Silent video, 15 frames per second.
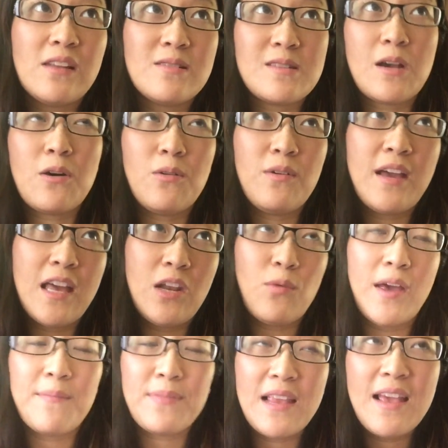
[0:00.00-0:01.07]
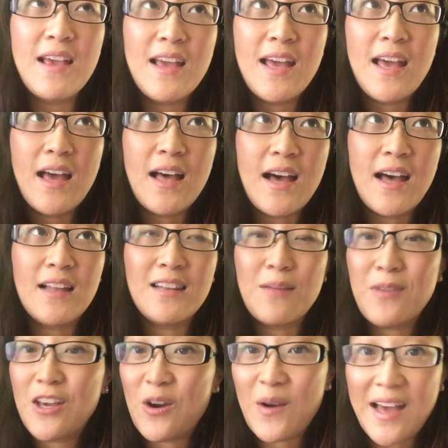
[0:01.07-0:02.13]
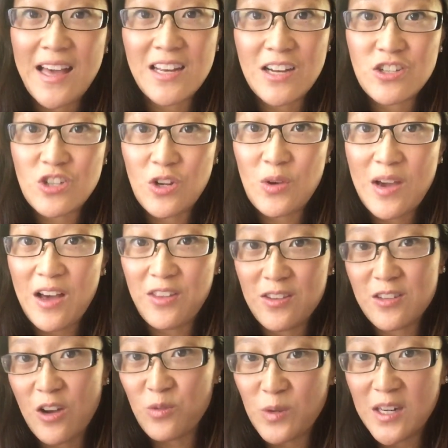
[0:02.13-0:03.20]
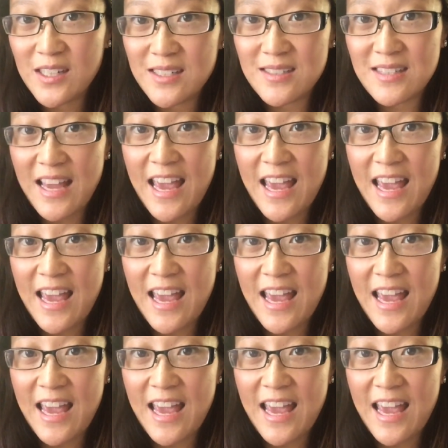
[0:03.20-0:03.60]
And so anyway, let me go ahead and show you how this all works,